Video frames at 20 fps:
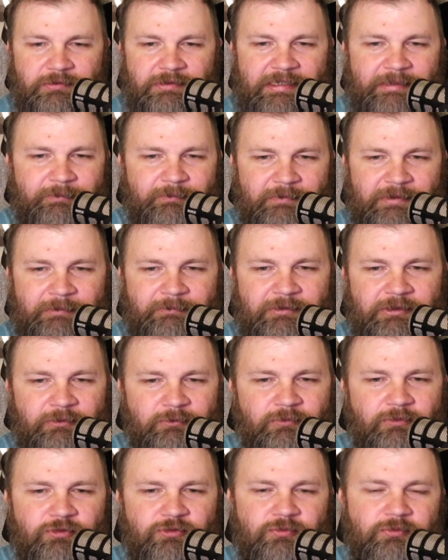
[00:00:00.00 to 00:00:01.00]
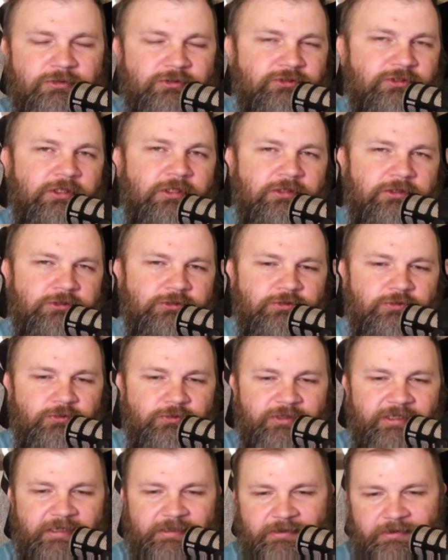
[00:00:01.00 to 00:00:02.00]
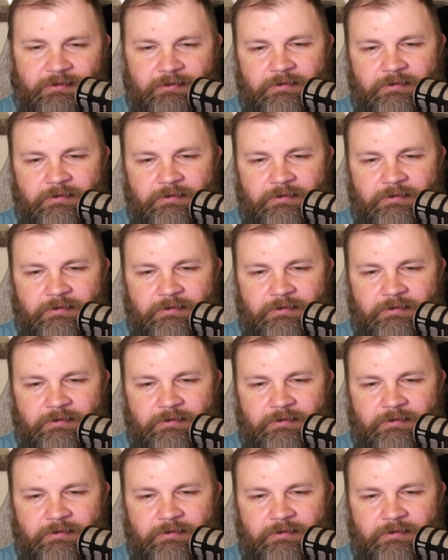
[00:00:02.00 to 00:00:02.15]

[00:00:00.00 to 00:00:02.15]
I'm leaning more towards a control deck.